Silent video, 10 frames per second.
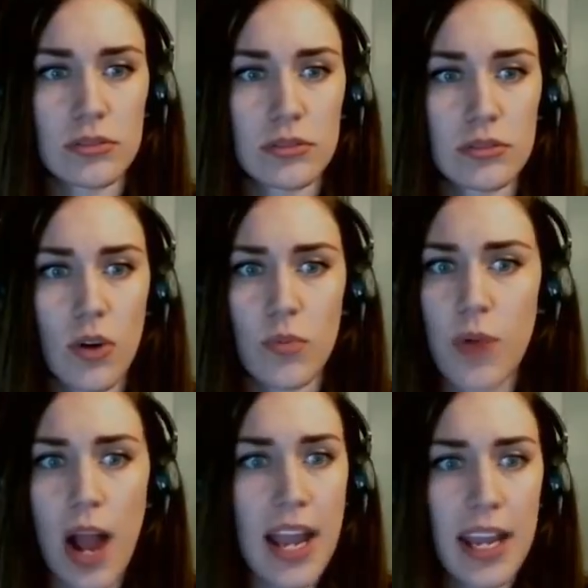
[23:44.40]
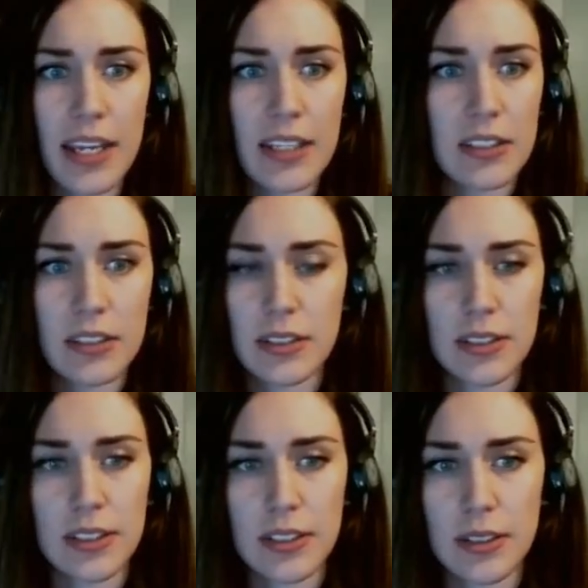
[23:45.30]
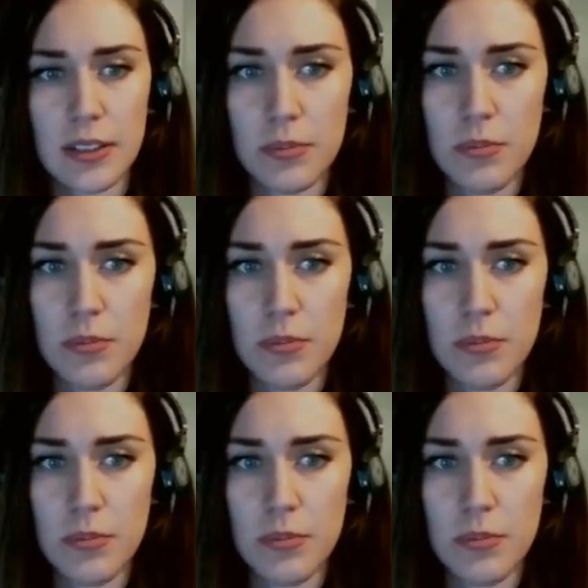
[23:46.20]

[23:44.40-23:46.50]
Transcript: gonna wait till I right. get somewhere.